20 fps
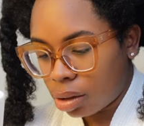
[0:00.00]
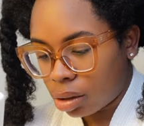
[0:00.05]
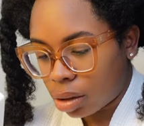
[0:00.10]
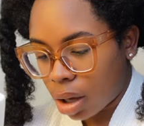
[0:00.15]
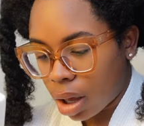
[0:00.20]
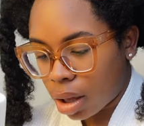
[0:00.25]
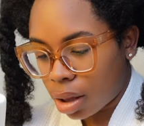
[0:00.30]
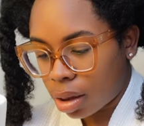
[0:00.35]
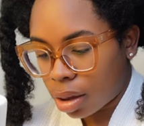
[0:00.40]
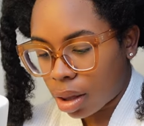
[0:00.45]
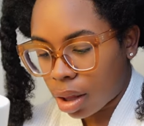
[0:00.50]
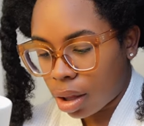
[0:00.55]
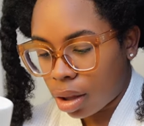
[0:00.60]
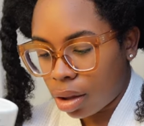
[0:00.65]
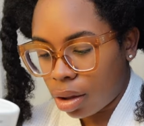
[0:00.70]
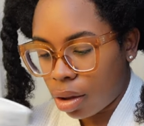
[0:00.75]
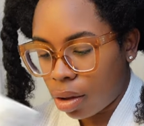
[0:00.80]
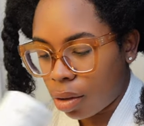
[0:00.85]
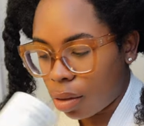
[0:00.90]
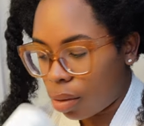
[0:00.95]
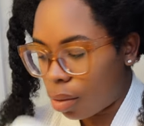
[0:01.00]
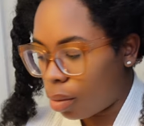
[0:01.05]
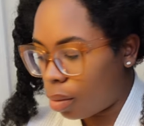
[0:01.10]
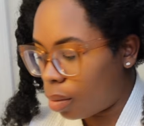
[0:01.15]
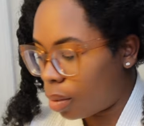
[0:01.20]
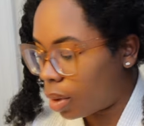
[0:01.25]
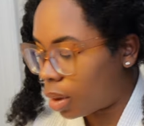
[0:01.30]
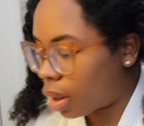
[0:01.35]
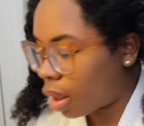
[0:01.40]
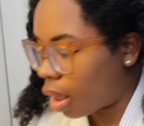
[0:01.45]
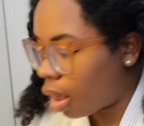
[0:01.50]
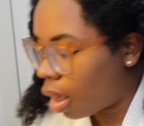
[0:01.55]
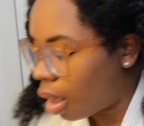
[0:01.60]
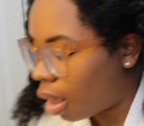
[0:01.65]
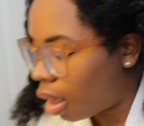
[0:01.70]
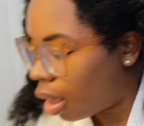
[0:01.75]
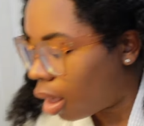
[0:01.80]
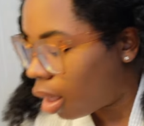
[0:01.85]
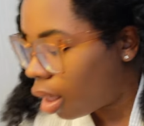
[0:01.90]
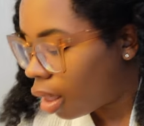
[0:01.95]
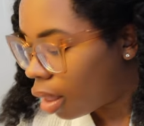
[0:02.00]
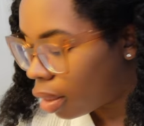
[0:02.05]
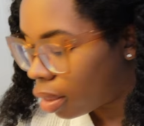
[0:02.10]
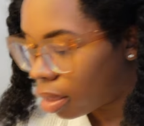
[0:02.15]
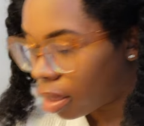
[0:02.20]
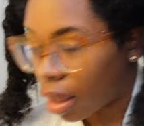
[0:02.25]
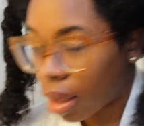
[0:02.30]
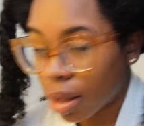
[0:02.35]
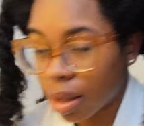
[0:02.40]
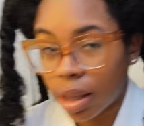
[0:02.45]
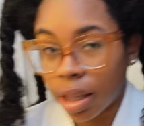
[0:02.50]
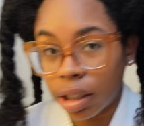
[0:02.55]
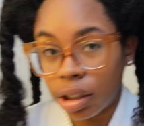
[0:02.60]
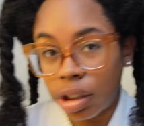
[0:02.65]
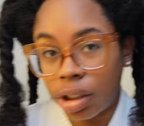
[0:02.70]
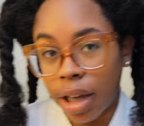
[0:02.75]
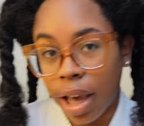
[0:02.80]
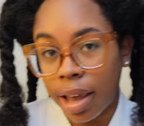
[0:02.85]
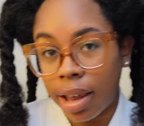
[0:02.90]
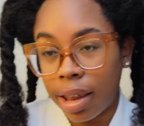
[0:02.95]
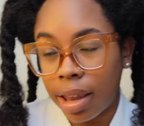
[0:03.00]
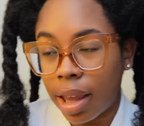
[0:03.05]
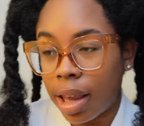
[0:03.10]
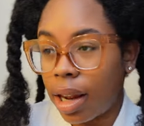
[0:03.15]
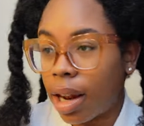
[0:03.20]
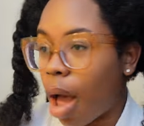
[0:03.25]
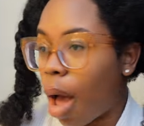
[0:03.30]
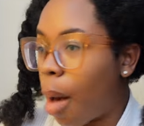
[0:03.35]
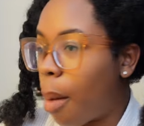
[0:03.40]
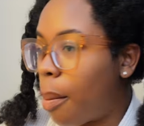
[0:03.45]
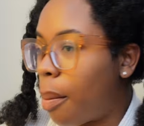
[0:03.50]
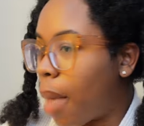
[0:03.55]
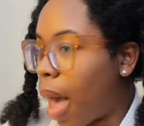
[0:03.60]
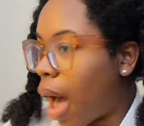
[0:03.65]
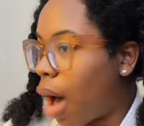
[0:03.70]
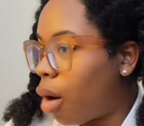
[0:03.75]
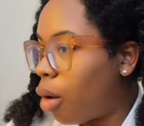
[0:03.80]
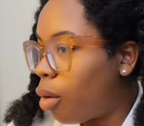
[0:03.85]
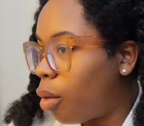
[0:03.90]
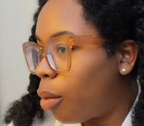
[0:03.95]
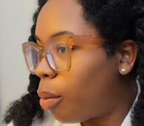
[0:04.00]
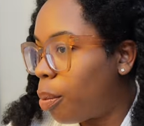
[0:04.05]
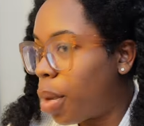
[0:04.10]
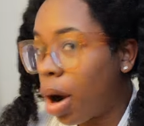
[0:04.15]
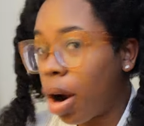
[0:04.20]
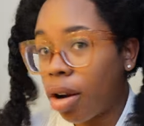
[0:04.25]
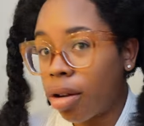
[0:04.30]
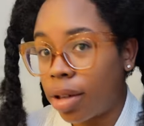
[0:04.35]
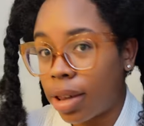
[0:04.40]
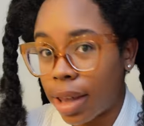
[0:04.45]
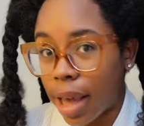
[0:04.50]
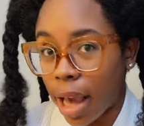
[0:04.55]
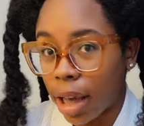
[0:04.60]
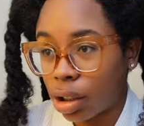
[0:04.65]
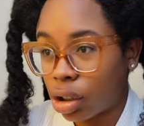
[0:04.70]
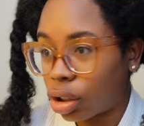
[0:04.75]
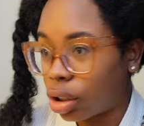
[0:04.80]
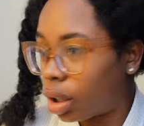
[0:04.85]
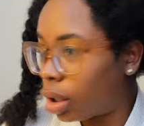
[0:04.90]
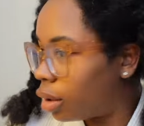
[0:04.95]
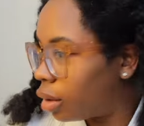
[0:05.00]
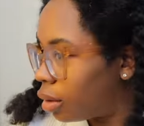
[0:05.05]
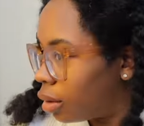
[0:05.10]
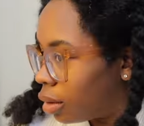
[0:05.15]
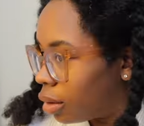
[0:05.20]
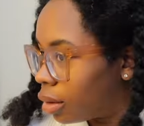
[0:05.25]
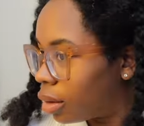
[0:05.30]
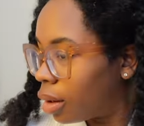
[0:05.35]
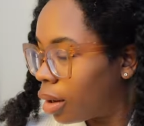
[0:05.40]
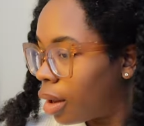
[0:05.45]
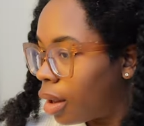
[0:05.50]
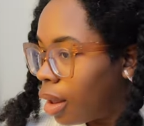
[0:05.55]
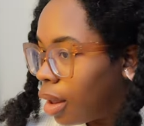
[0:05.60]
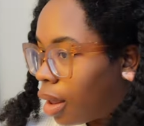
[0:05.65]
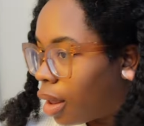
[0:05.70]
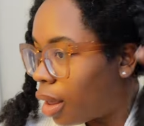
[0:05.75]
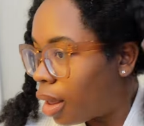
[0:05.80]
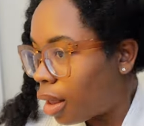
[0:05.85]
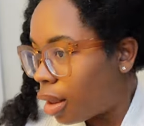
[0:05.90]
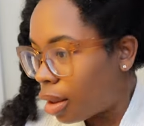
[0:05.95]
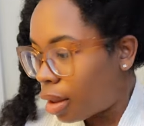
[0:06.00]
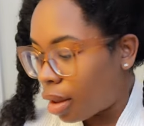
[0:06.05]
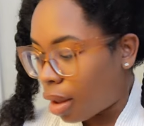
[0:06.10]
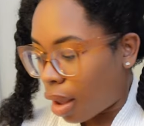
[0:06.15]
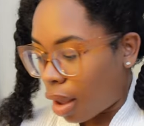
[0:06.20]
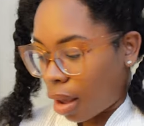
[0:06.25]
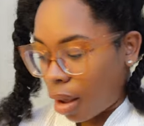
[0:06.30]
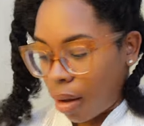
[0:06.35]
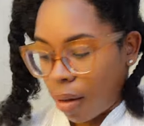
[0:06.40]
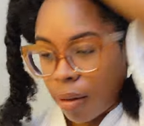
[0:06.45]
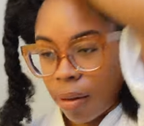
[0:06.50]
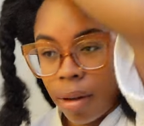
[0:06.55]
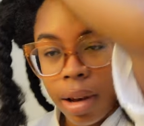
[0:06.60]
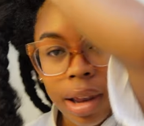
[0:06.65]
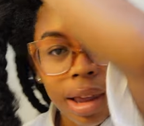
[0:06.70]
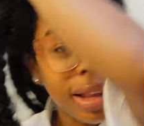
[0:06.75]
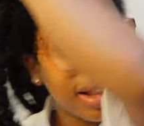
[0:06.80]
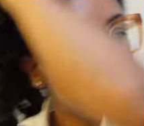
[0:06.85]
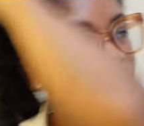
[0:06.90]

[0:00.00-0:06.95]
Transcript: just use the suggested amount per section. Now, let's